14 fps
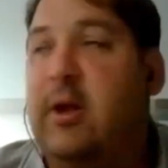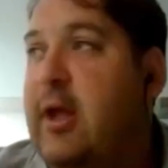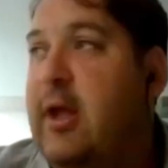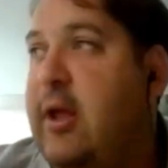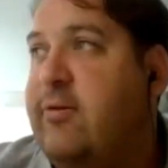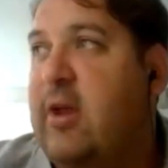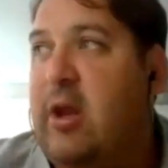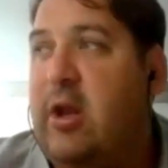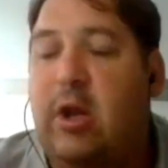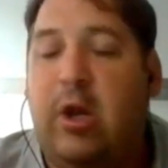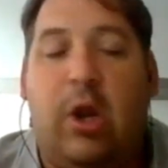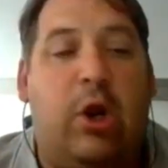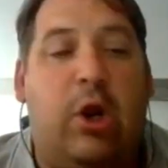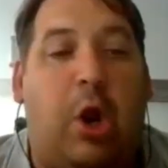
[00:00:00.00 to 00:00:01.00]
It's
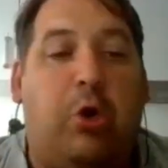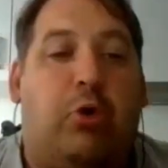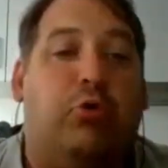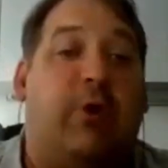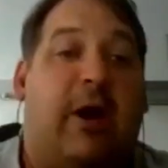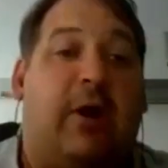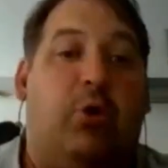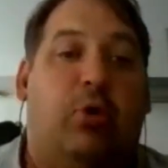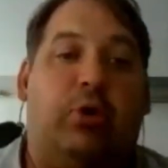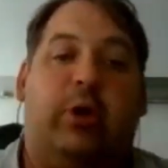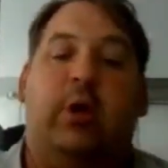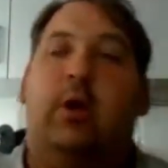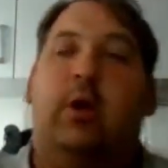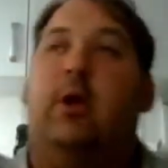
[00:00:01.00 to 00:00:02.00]
a local
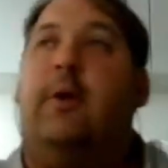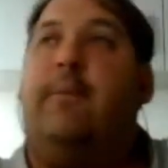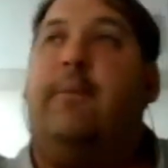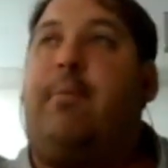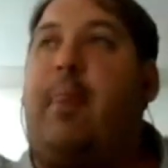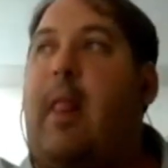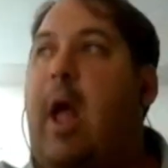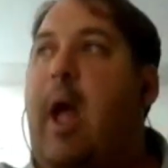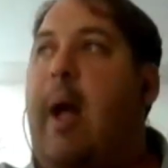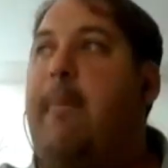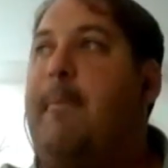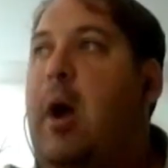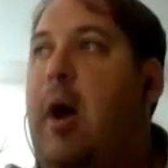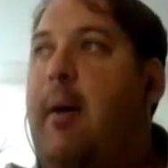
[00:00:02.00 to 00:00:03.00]
record.
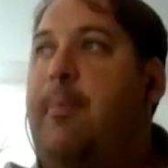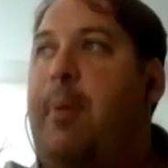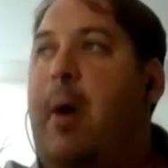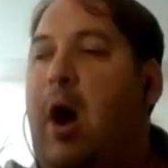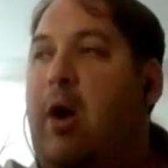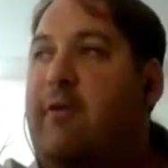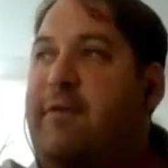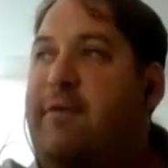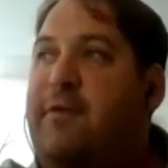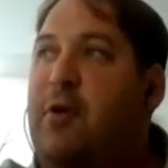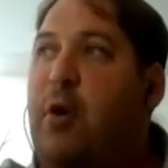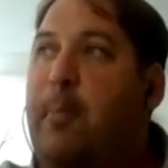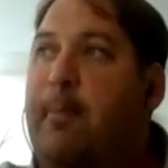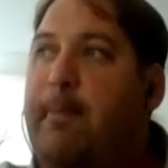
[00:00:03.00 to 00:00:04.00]
Apart
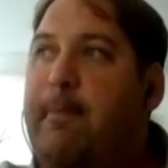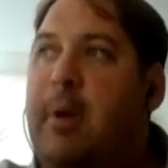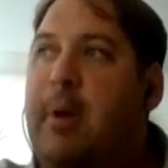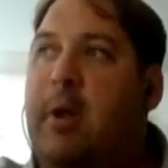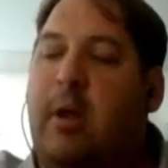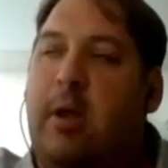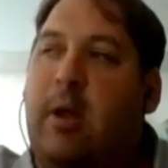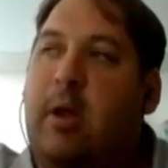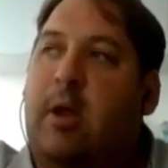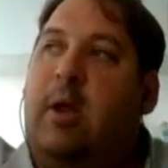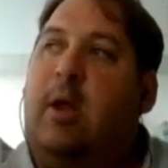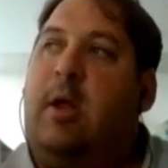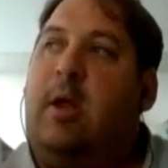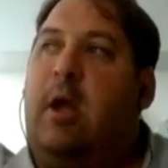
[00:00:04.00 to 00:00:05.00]
from
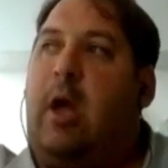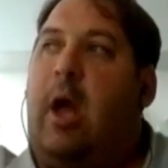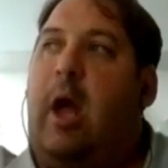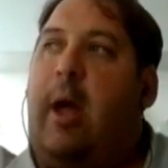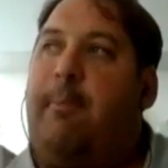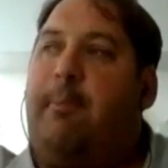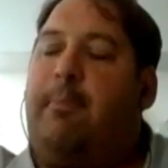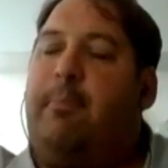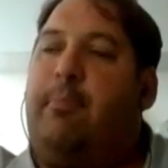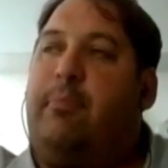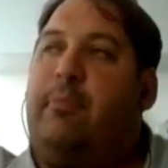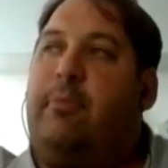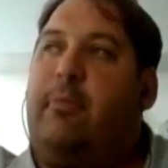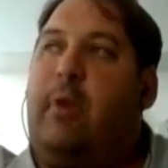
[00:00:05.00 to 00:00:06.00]
a
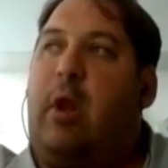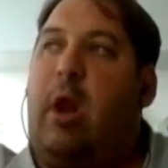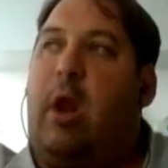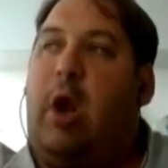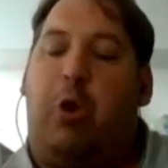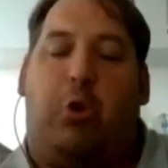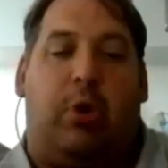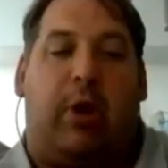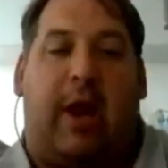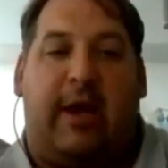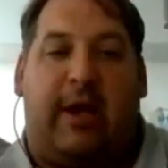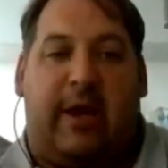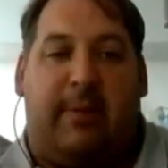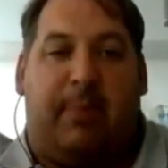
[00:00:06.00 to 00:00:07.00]
local
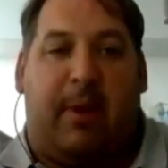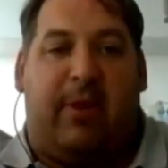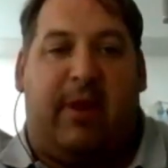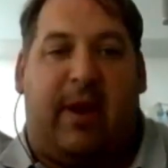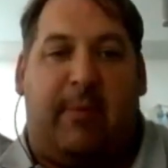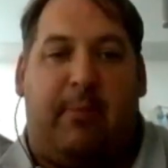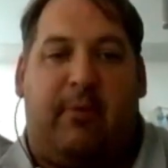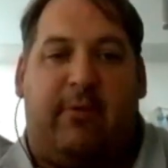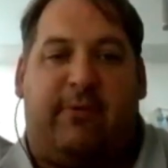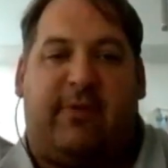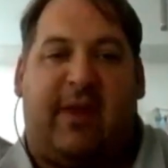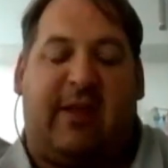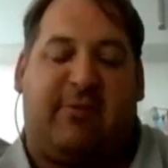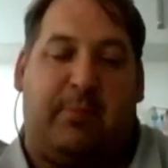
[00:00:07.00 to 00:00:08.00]
lady by the name of
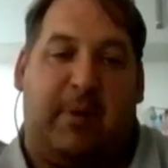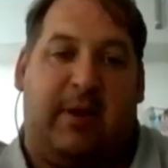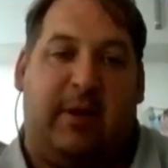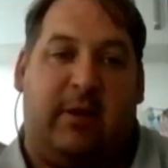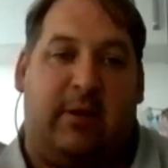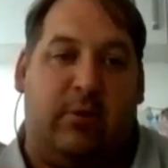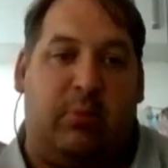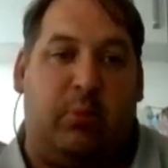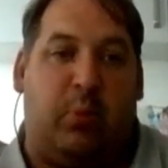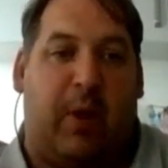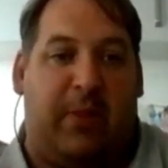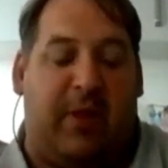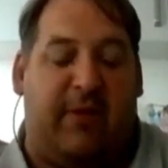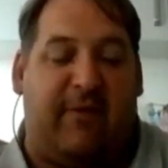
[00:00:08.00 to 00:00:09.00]
Tasmin
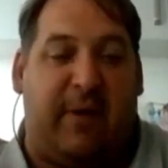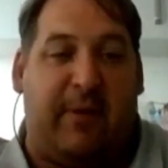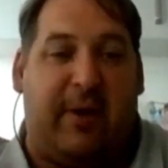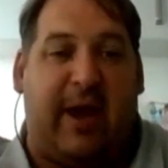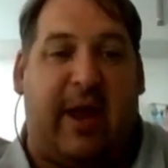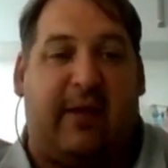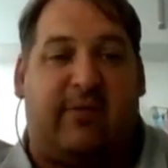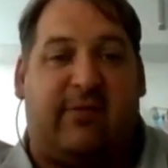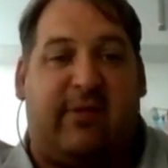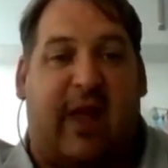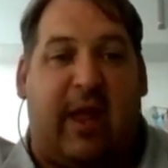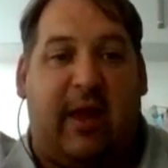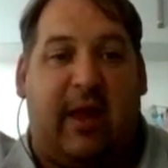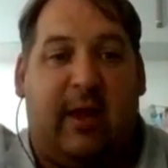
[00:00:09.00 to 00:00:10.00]
went the very next
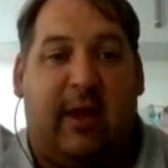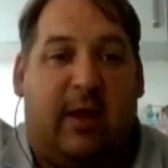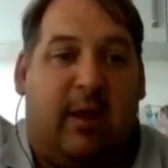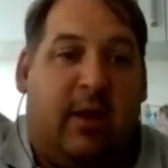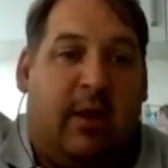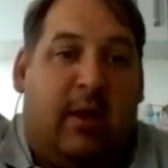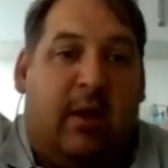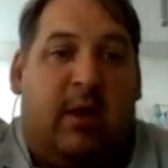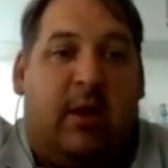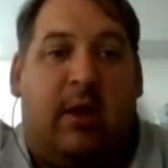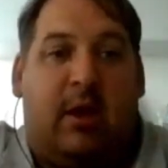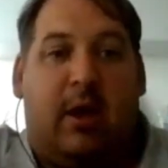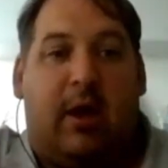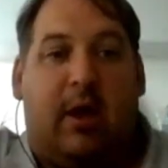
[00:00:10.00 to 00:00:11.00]
day
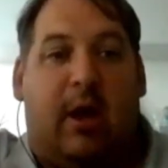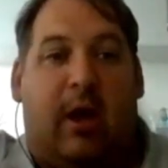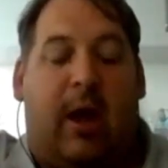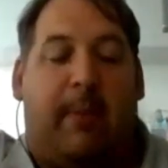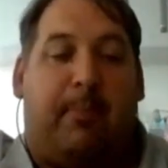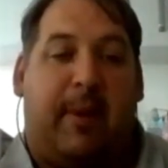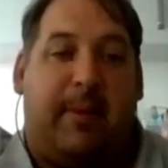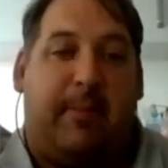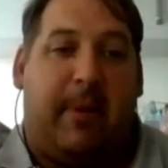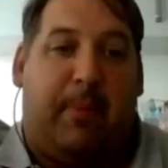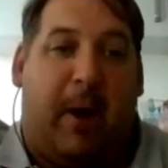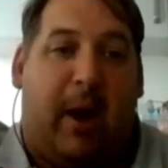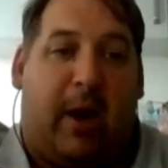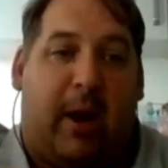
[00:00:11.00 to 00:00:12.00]
and beat me
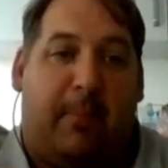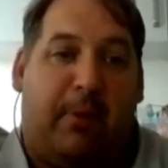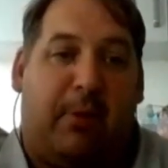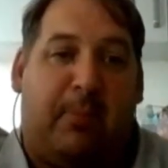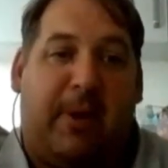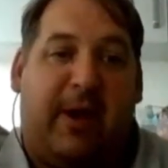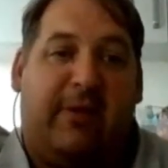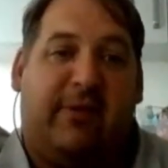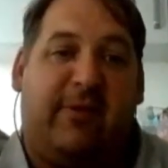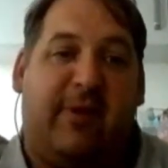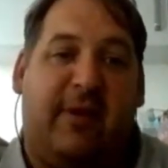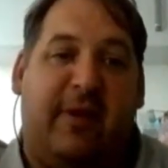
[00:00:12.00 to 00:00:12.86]
by a couple of minutes.